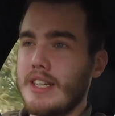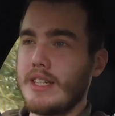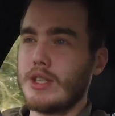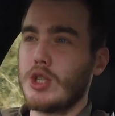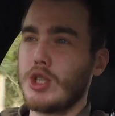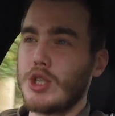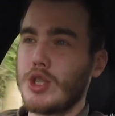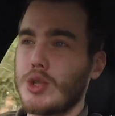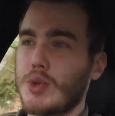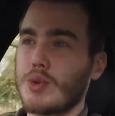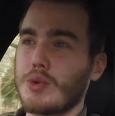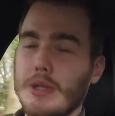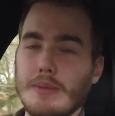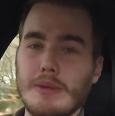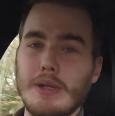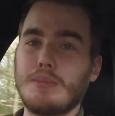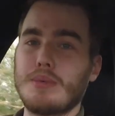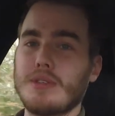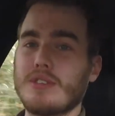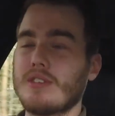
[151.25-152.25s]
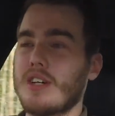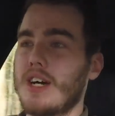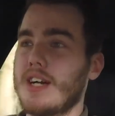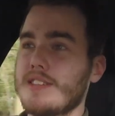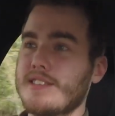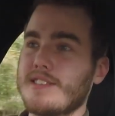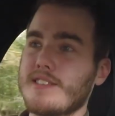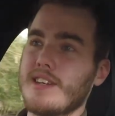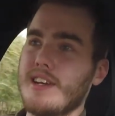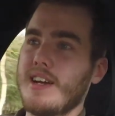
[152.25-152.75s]
extremely
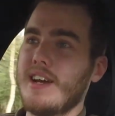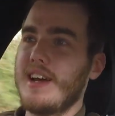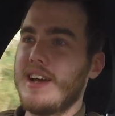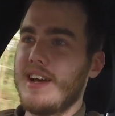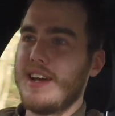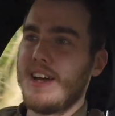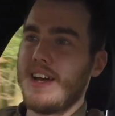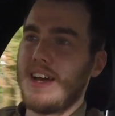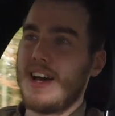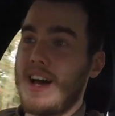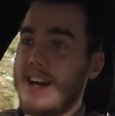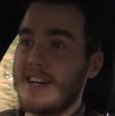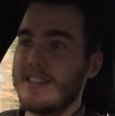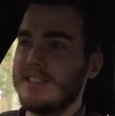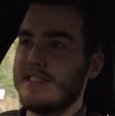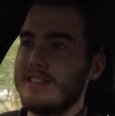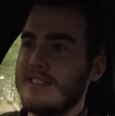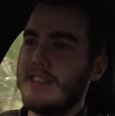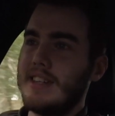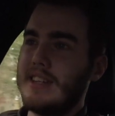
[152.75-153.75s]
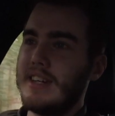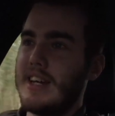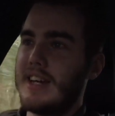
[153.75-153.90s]
precise, and